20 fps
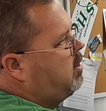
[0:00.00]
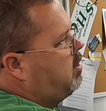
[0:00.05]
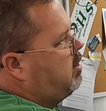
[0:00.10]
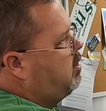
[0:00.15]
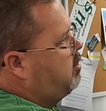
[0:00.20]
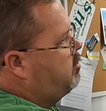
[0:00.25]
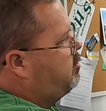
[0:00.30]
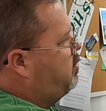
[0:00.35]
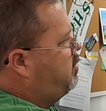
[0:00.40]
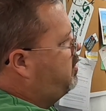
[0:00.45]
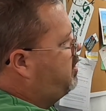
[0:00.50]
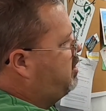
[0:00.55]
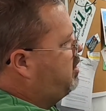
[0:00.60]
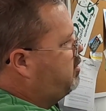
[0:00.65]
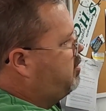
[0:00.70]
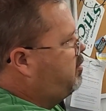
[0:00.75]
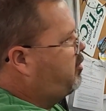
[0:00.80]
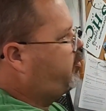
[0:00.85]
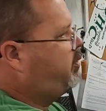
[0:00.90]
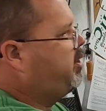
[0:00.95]
so that this
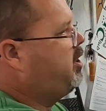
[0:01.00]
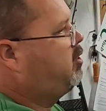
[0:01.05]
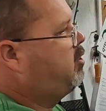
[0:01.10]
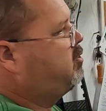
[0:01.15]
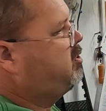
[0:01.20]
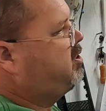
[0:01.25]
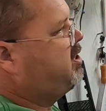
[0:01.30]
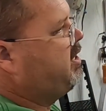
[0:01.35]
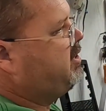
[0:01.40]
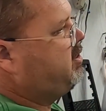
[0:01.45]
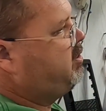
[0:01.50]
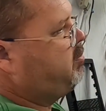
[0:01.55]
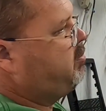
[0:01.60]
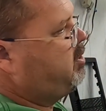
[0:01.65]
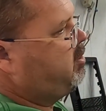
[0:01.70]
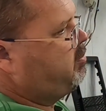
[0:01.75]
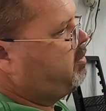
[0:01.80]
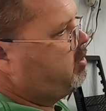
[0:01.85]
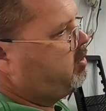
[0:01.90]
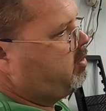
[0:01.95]

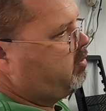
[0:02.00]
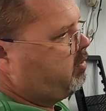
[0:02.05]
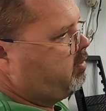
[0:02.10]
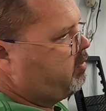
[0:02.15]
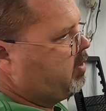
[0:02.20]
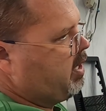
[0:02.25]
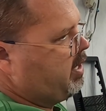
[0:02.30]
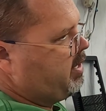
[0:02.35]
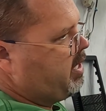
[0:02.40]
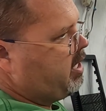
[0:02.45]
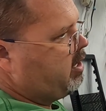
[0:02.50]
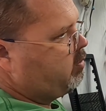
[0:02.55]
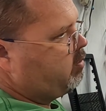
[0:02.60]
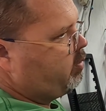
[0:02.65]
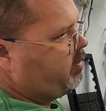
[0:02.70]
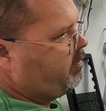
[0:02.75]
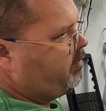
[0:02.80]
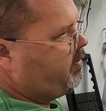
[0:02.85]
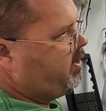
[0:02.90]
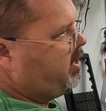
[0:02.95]
360mm radiator
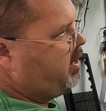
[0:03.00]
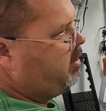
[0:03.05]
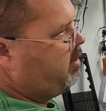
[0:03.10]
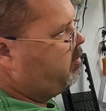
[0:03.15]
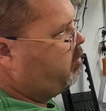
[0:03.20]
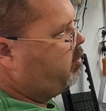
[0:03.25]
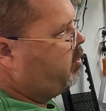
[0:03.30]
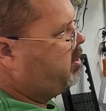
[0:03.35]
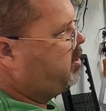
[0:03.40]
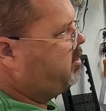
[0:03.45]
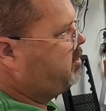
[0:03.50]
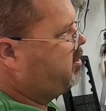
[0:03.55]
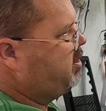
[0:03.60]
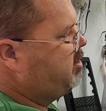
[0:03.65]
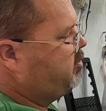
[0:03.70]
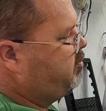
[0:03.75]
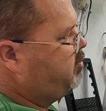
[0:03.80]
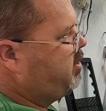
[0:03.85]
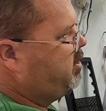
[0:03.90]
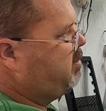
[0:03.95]
would fit, whereas
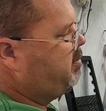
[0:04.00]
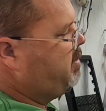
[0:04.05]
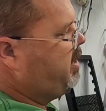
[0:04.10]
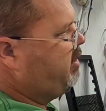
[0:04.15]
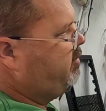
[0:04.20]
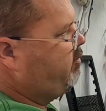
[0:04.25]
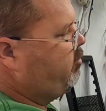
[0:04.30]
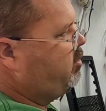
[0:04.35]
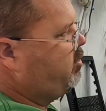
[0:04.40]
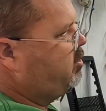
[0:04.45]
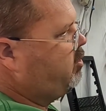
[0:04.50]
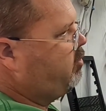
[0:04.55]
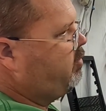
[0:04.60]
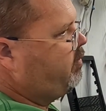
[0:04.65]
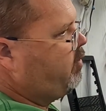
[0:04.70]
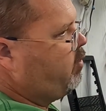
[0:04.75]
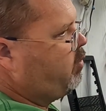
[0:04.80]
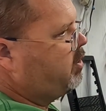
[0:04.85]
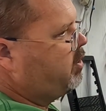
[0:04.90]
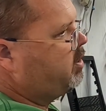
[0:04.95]
it's really made for a
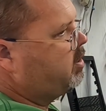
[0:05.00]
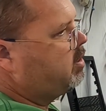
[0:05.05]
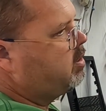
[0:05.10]
240.